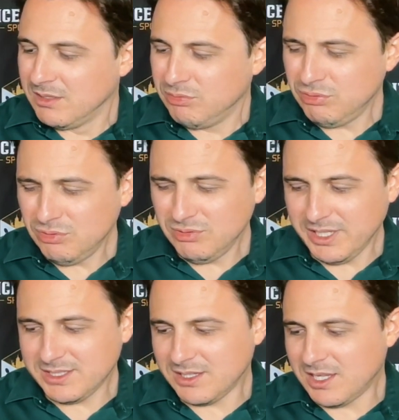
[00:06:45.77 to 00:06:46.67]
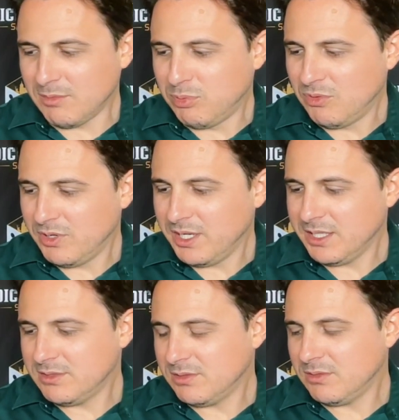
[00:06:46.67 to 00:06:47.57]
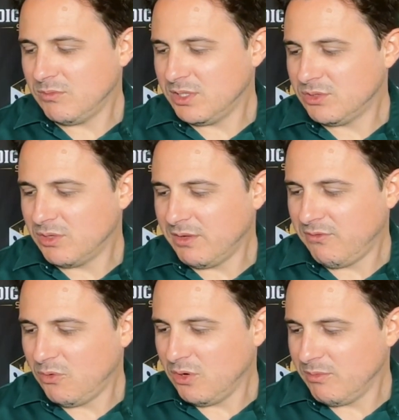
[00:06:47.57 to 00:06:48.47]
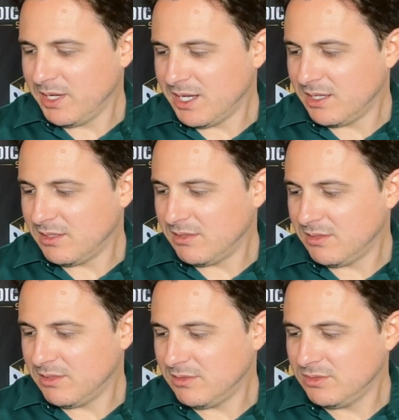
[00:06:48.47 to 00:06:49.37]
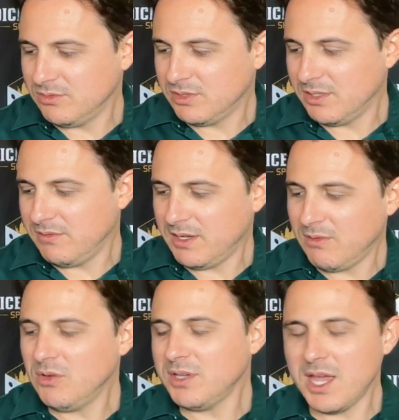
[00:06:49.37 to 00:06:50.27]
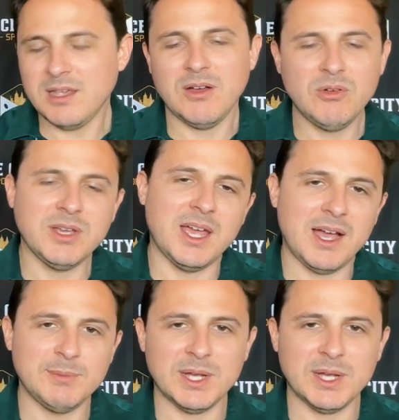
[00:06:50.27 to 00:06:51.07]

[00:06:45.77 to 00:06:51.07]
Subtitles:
Whew, that's a lot of points. 124. We got 235. Okay. I'm